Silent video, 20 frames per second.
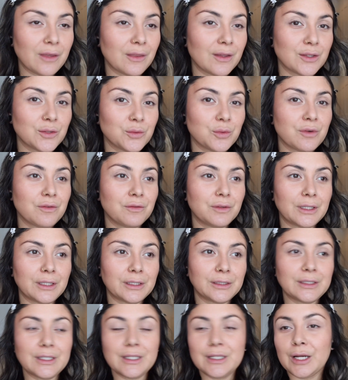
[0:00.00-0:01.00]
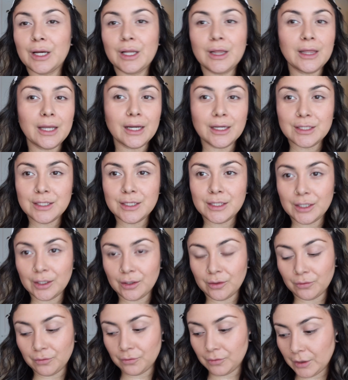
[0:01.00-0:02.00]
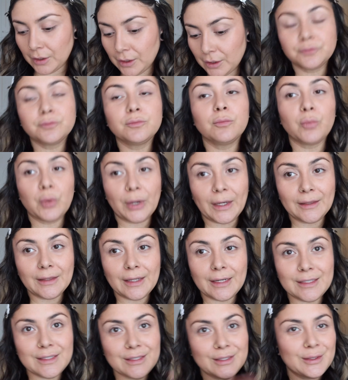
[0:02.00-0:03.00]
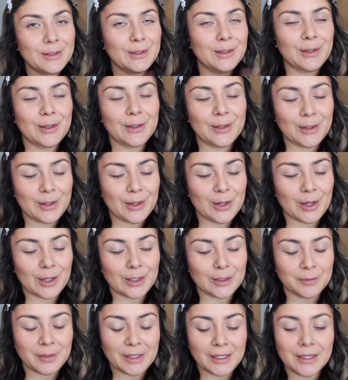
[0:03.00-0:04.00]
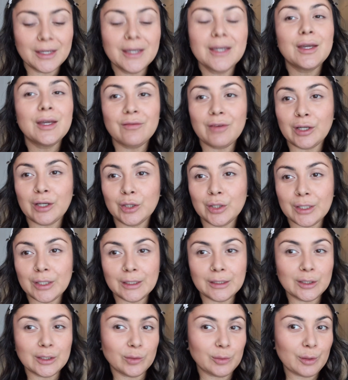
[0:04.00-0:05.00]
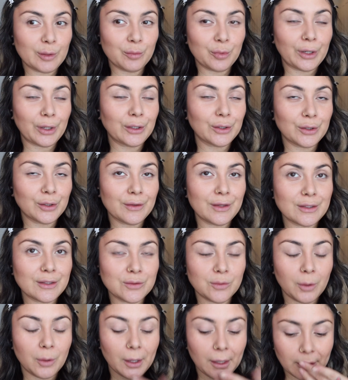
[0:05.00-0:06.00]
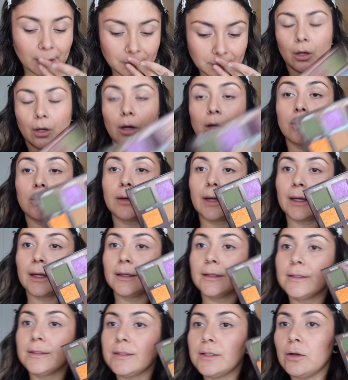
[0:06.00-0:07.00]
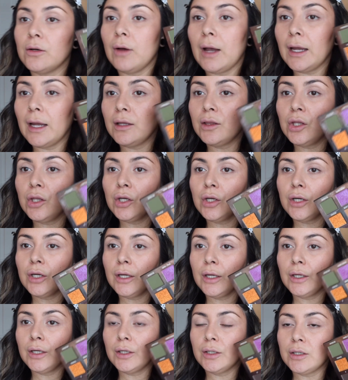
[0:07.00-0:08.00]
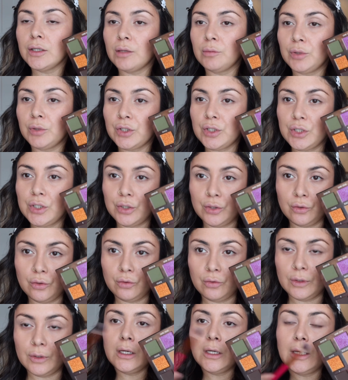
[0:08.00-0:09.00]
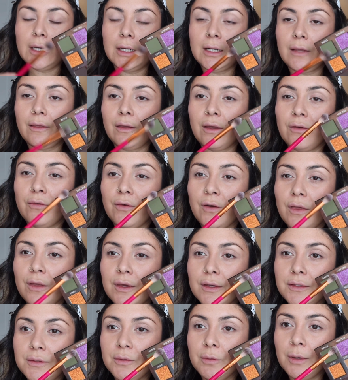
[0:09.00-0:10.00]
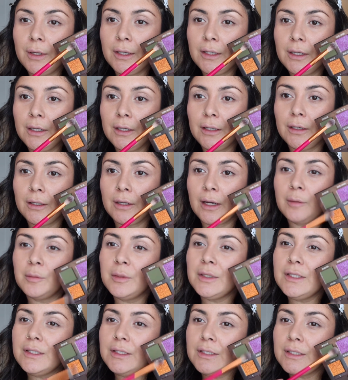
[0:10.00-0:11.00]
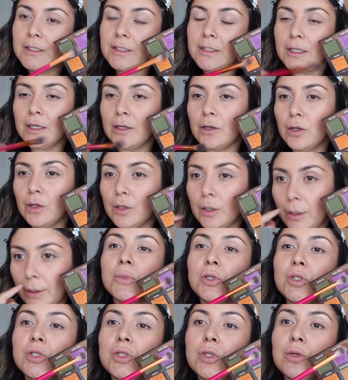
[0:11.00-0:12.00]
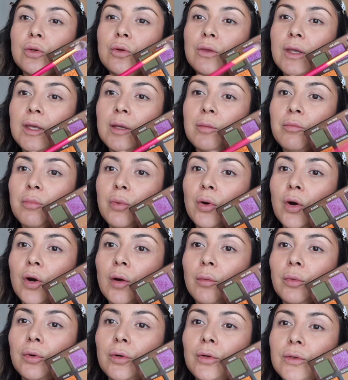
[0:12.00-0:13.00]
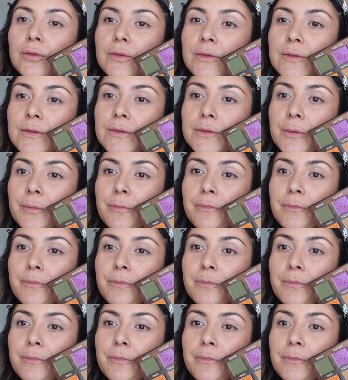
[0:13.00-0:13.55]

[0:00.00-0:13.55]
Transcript: that's reflecting a lot of bright light on me. If I look a little bit brighter, that's why. Okay, so eye look number 2. And I think for this one, I'm gonna stick to the purples,